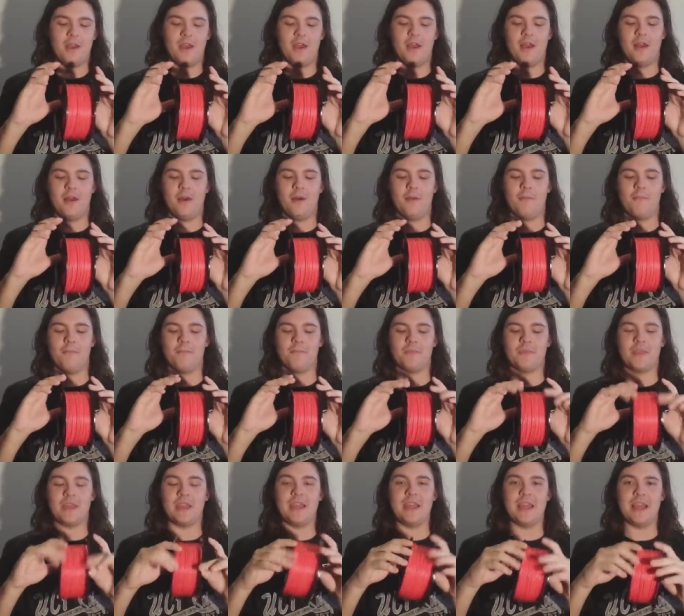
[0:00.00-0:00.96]

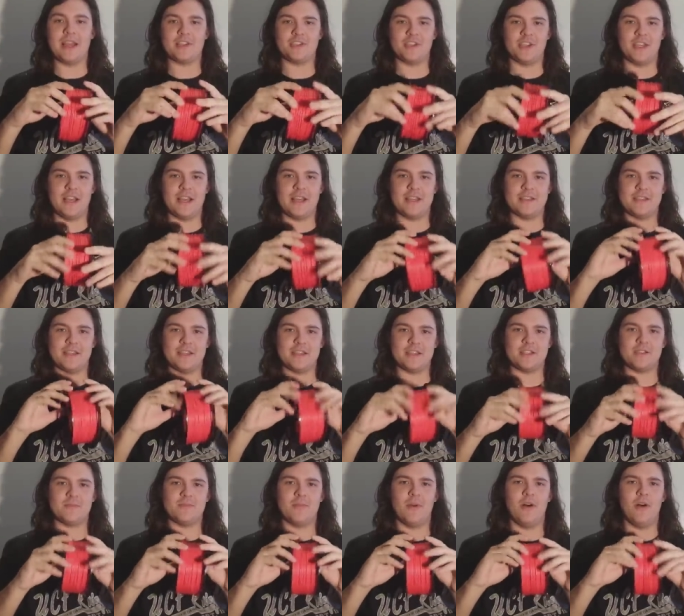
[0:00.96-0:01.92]
Um, he actually has a
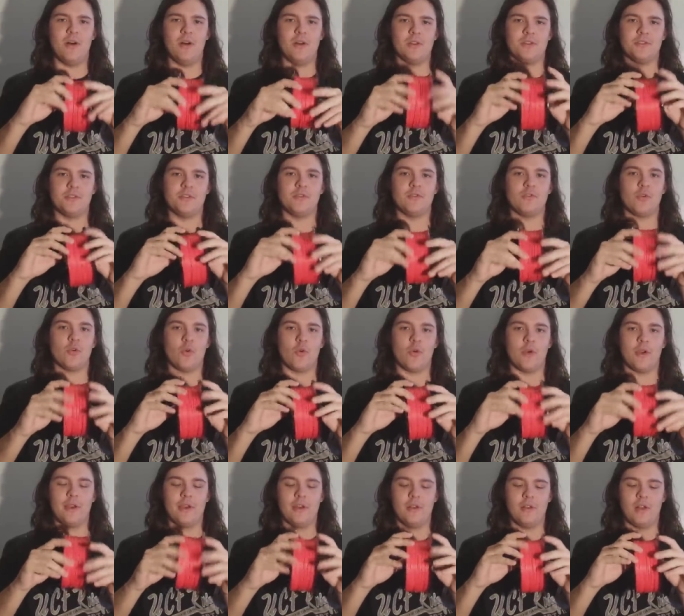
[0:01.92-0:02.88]
small
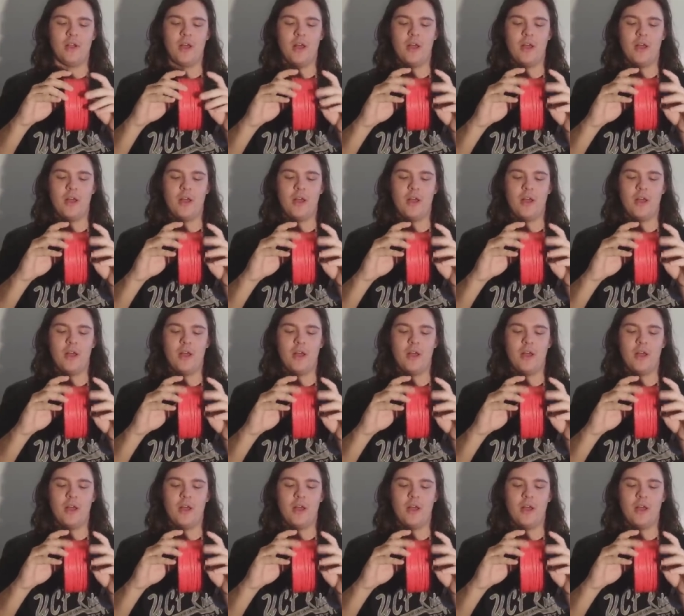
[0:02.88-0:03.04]
tutorial